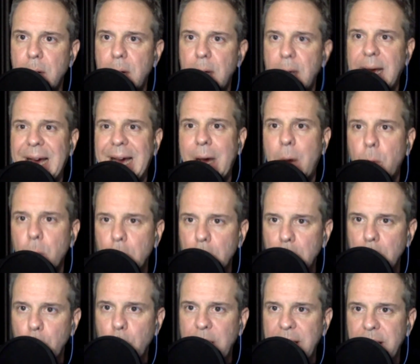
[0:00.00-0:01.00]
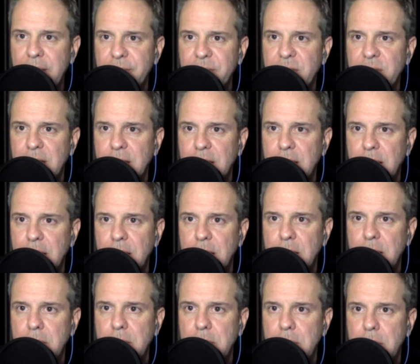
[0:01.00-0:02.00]
our way of
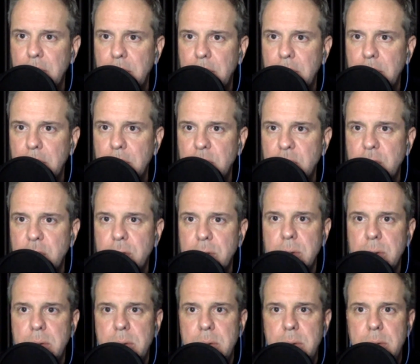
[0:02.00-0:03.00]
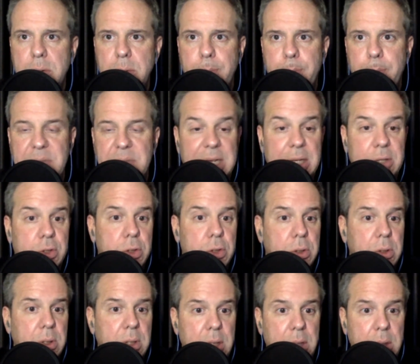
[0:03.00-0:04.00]
thinking to
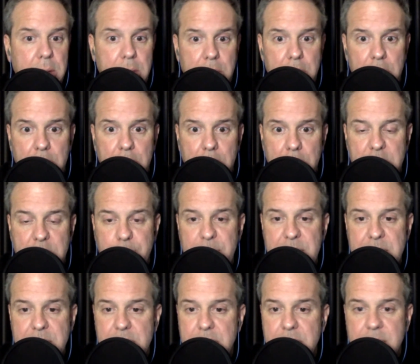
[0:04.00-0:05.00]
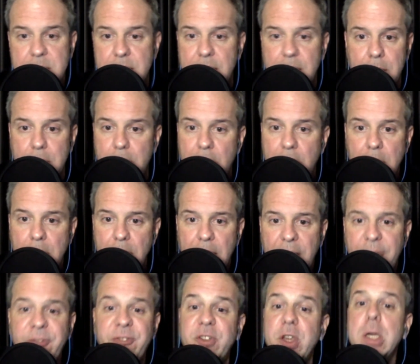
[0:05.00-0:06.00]
potentially species that
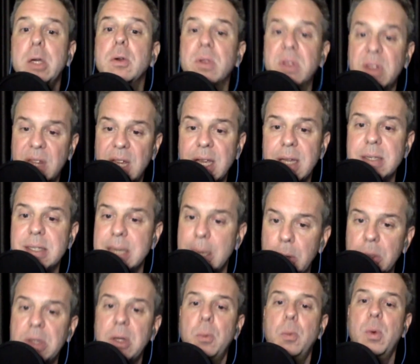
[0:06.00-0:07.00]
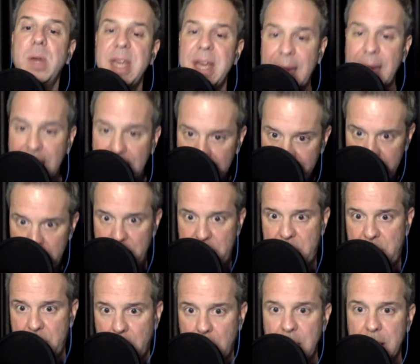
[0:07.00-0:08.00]
have figured things out that we haven't
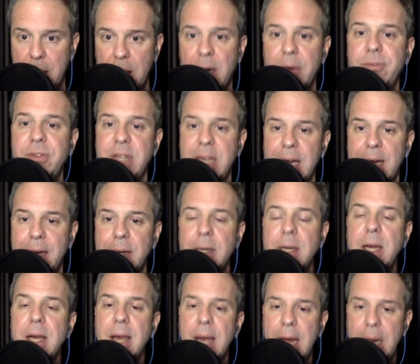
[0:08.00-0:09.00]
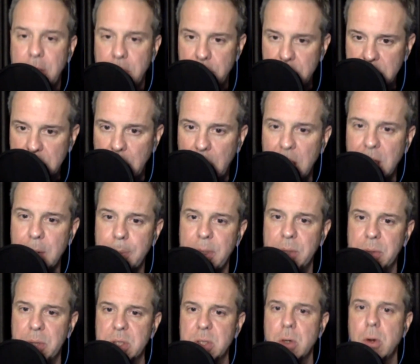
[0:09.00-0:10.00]
thought of yet. And you talk
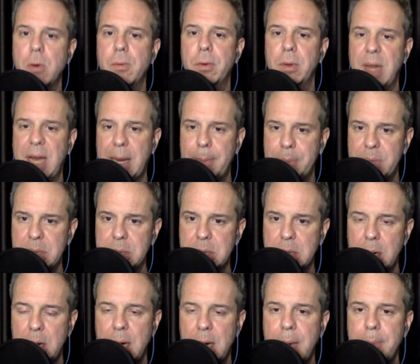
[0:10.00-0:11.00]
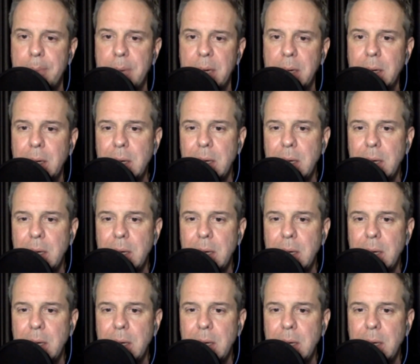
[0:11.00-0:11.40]
about this overlap in time, but